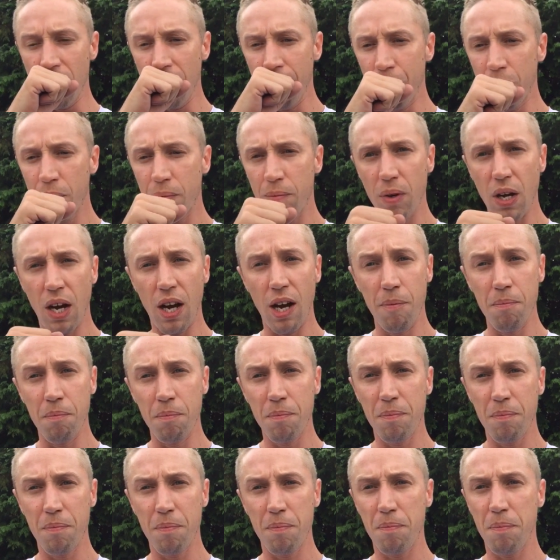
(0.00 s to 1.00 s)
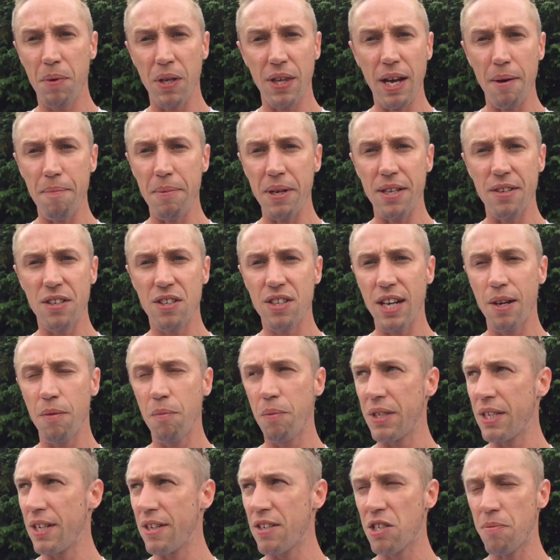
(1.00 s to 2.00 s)
Um, um, but that being said,
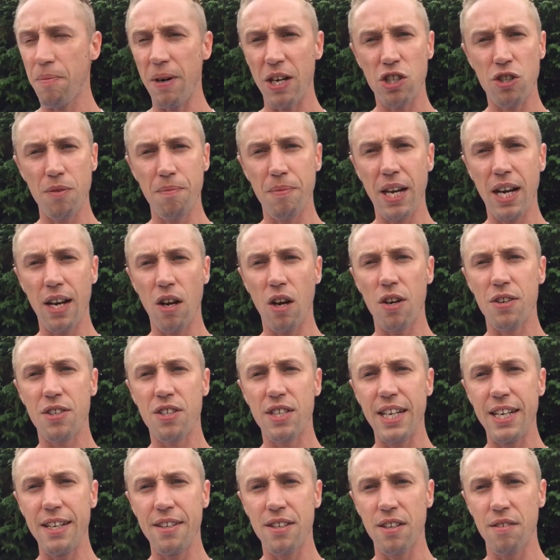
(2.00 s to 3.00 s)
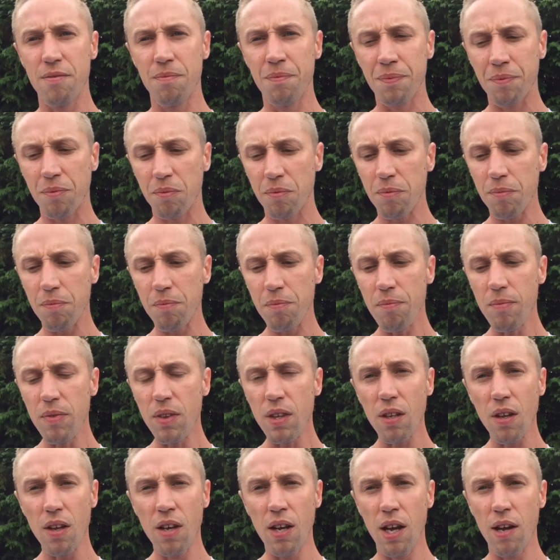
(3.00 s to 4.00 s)
we did smash them there last season.
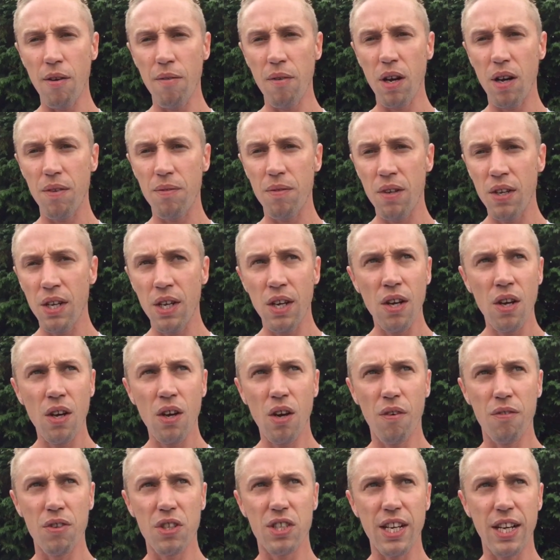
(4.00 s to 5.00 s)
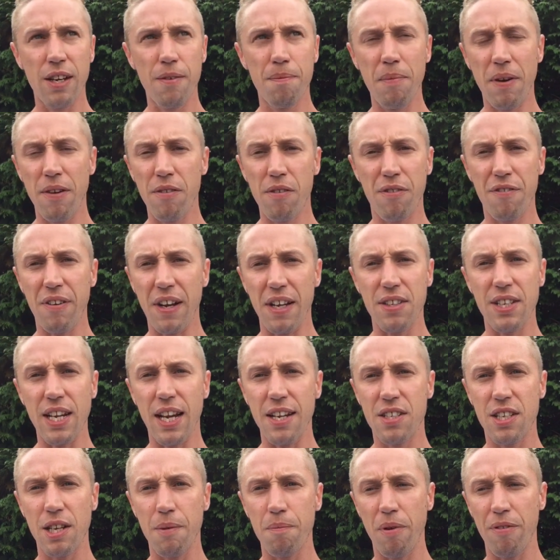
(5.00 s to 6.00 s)
Um, uh, obviously, a
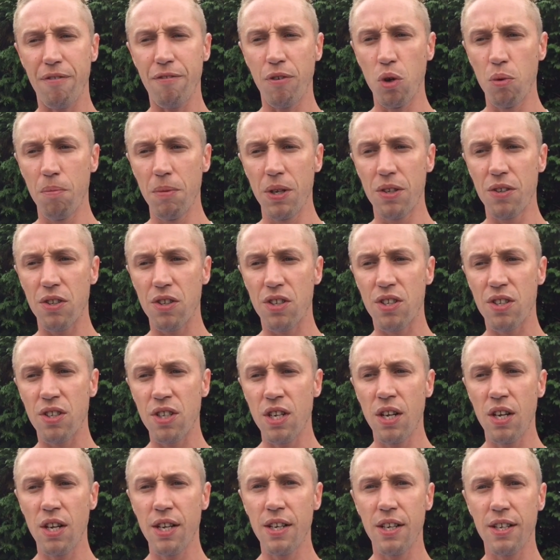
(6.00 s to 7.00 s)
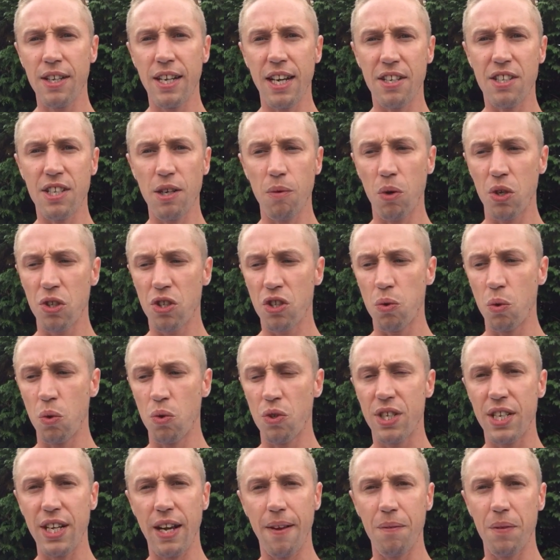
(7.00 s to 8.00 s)
fantastic performance. Yes, it was
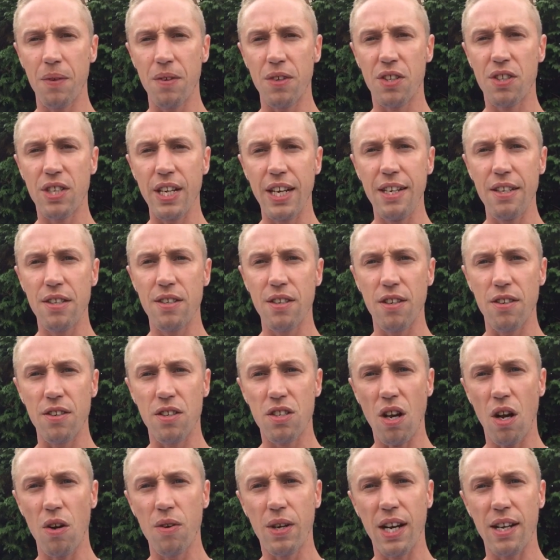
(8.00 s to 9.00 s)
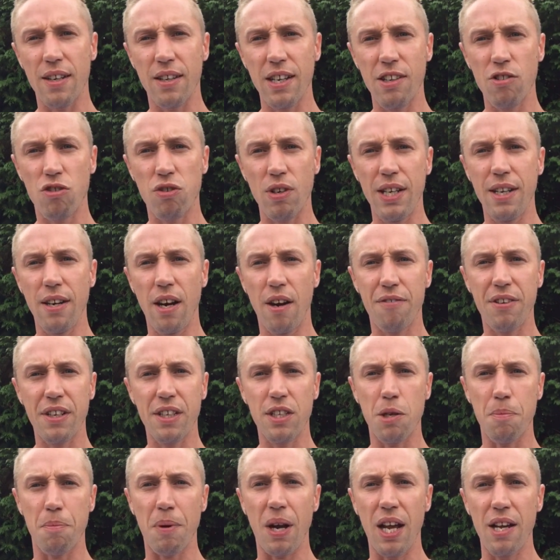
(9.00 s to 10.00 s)
towards the end of the season, and Stoke had literally
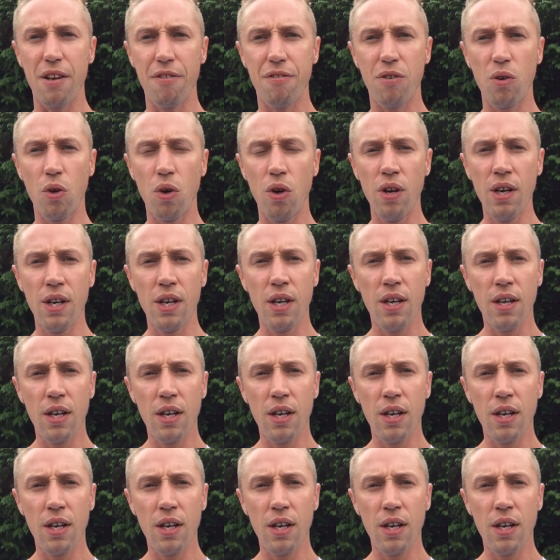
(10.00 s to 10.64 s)
nothing to play for.